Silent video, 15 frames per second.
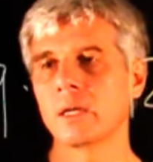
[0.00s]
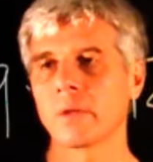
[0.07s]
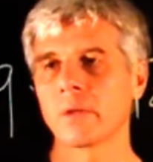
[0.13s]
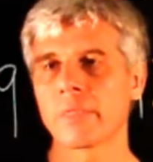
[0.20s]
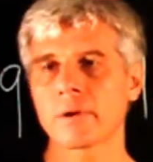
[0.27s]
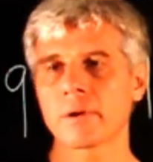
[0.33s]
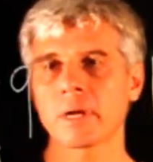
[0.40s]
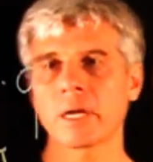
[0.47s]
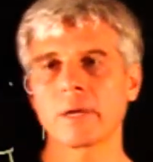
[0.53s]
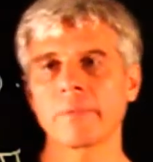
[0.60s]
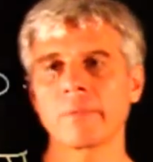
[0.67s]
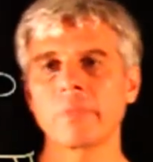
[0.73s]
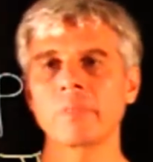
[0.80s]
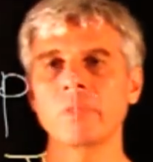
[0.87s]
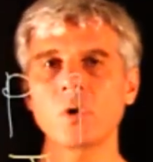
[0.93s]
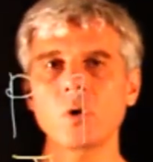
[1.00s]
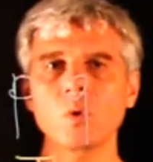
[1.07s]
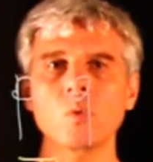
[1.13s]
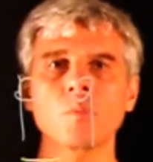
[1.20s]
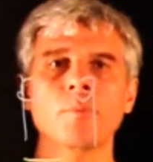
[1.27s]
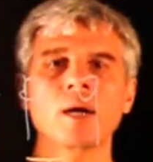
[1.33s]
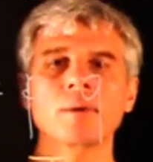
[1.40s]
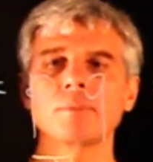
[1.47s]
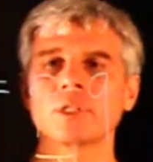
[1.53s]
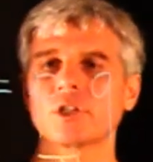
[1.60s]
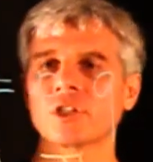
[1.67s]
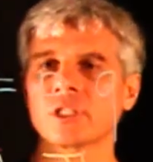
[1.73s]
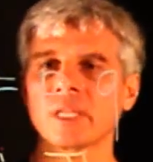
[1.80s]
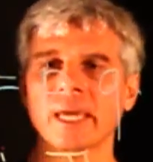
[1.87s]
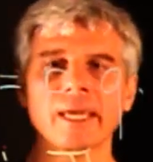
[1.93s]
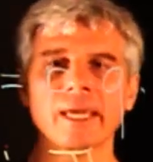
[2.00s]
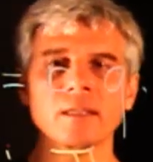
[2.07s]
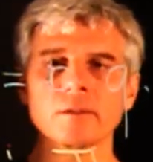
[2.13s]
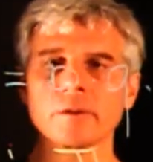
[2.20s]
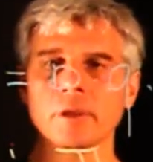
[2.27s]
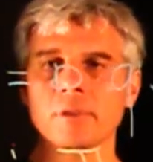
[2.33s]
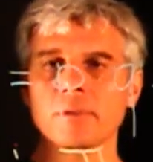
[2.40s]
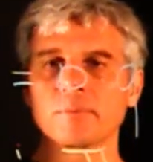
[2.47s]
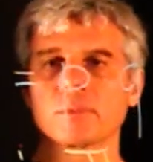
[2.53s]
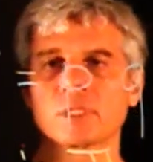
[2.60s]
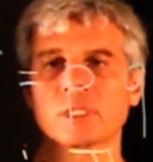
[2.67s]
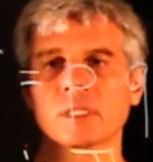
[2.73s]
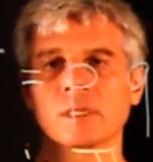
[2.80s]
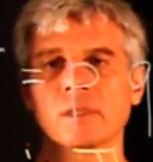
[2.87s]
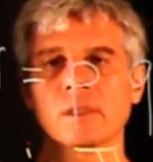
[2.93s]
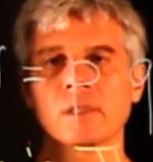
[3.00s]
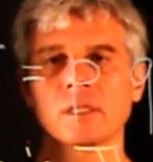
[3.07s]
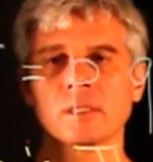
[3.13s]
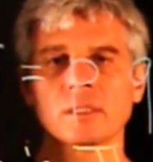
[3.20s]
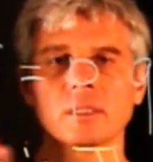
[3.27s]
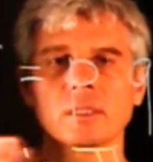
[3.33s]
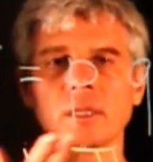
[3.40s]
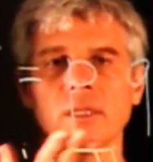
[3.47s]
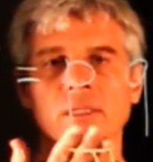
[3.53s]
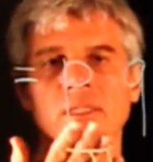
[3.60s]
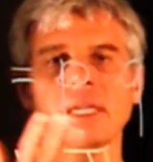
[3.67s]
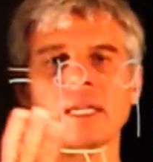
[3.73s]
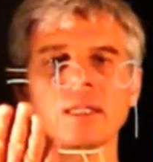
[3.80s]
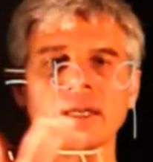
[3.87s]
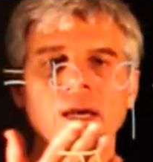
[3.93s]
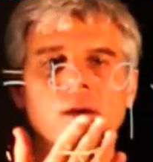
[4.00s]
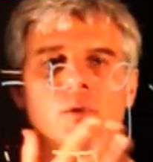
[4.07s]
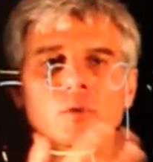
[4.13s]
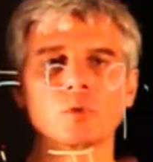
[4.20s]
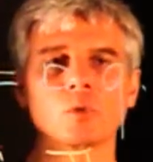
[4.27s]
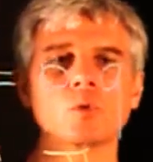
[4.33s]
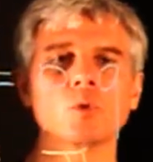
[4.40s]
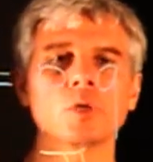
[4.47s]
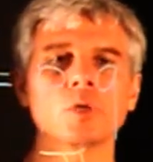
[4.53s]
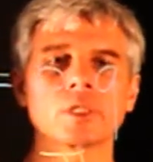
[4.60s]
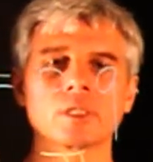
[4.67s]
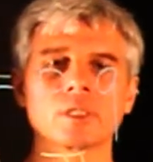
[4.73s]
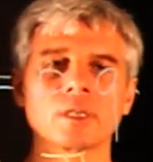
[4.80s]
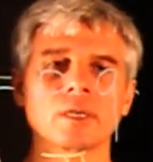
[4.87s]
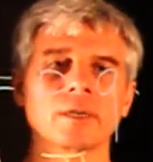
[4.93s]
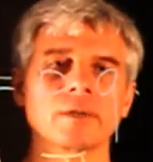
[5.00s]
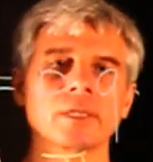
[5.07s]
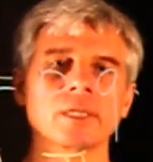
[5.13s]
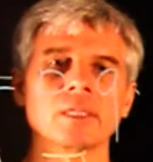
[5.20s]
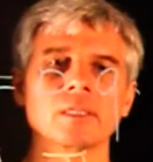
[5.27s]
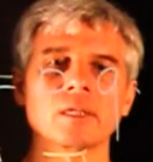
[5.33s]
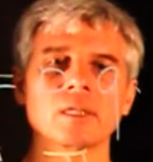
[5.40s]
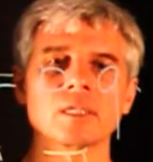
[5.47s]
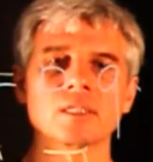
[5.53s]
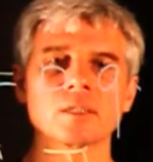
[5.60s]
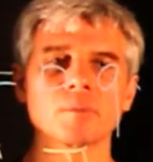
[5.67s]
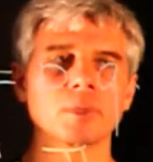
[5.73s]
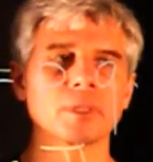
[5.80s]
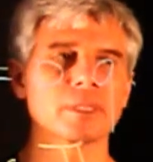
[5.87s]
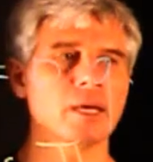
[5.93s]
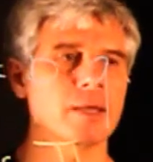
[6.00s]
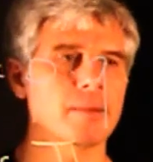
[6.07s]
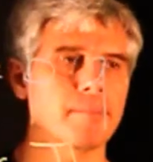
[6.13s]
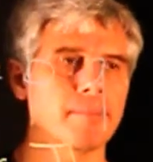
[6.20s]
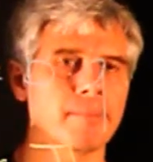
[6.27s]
there are no published algorithms that tell how to do it in reasonable time.